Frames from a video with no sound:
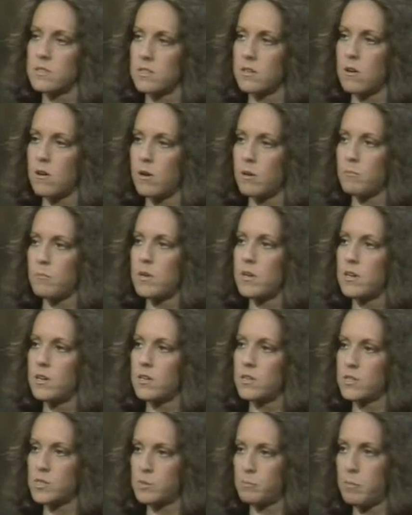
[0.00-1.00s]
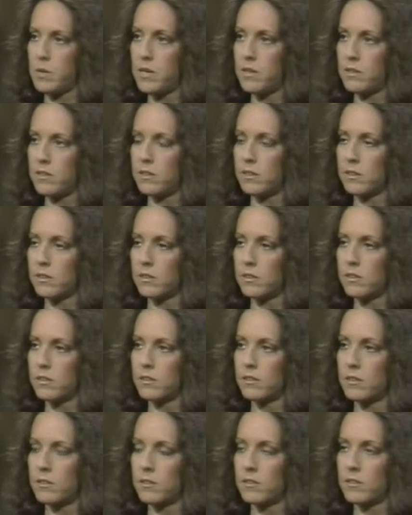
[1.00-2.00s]
the time
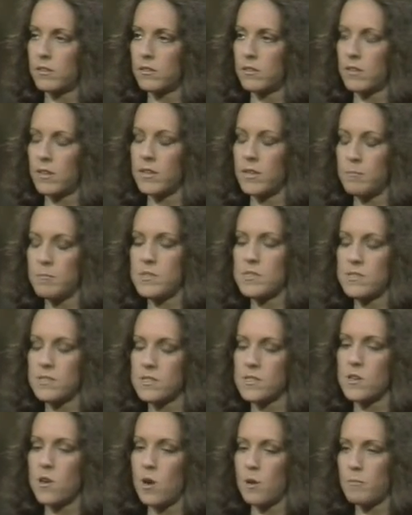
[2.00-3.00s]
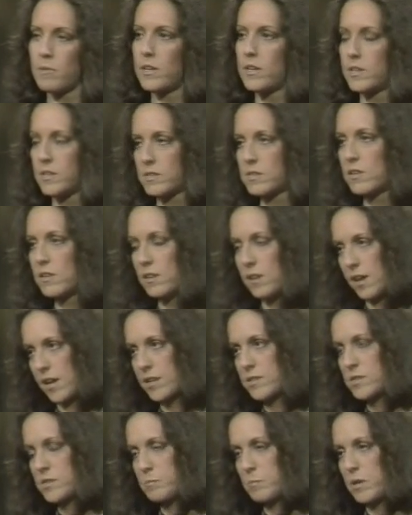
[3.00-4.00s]
that he
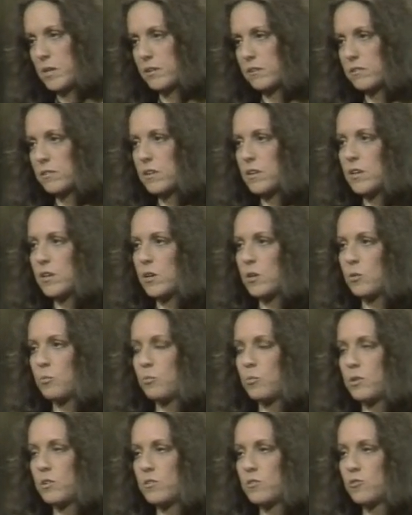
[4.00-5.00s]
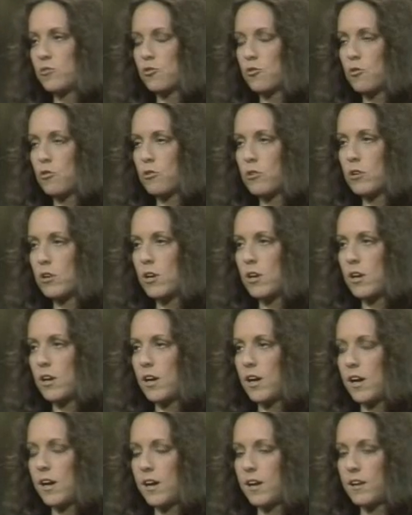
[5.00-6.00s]
had spent with Sean.
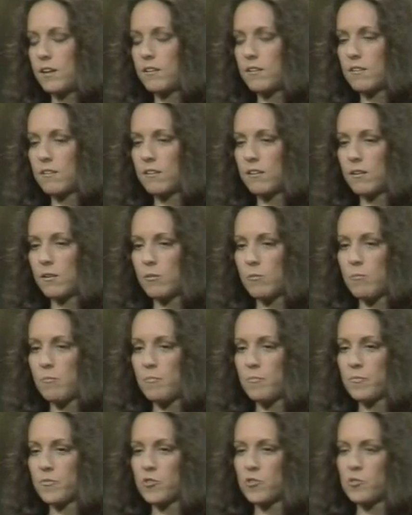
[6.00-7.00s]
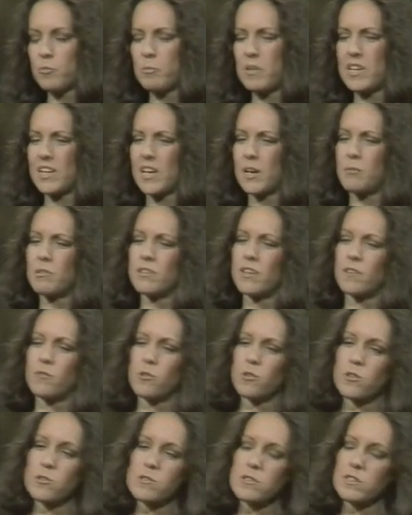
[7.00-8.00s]
And just being able to have
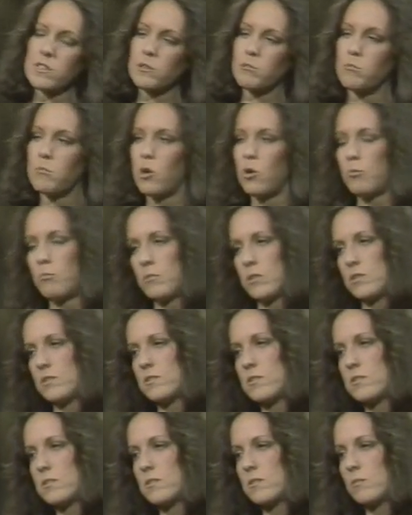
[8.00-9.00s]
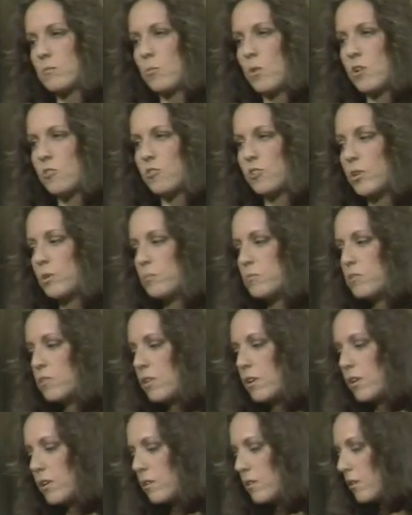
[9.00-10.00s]
all those little moments, watching him
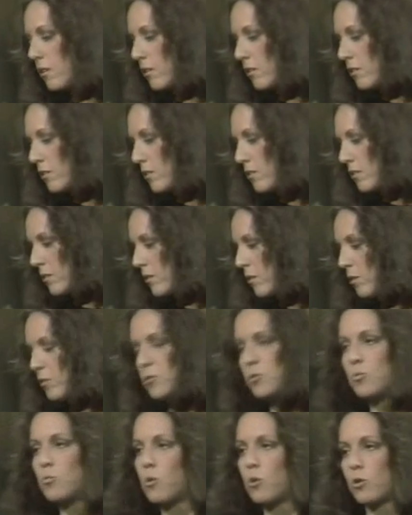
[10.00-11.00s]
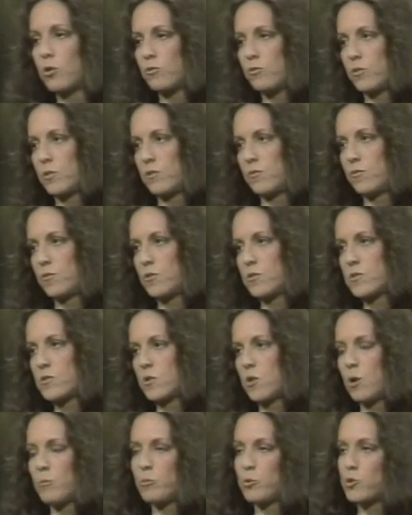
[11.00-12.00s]
say a new word for the first
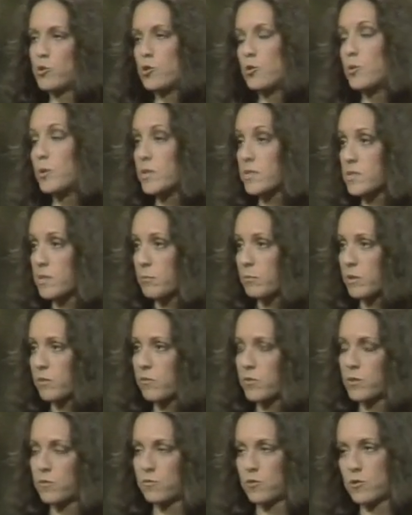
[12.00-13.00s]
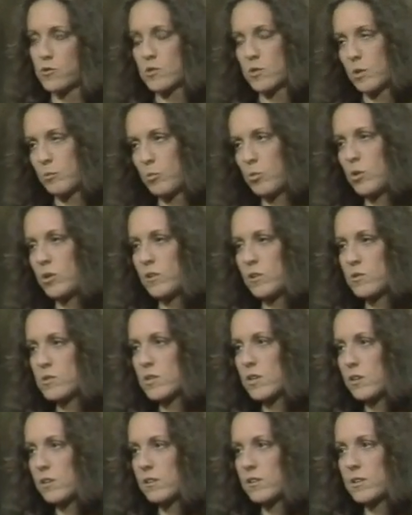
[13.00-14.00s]
time or doing something for the first time, all of those
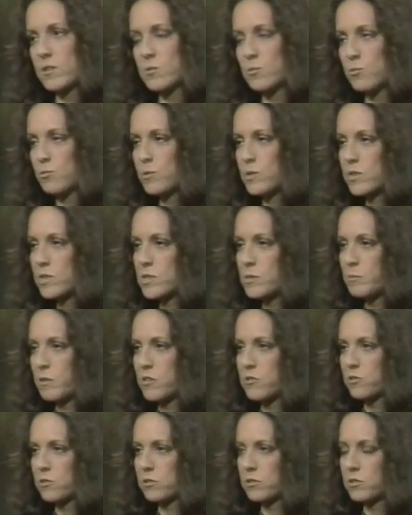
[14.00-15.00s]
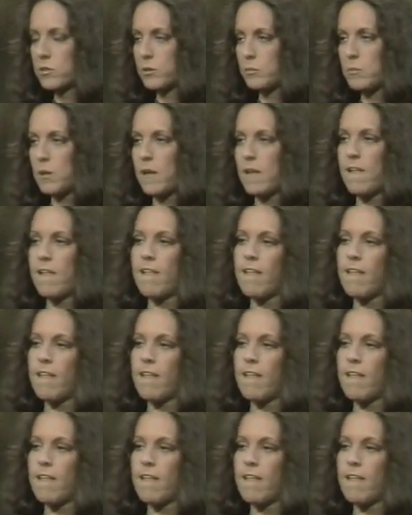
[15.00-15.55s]
kind of things were really special to him.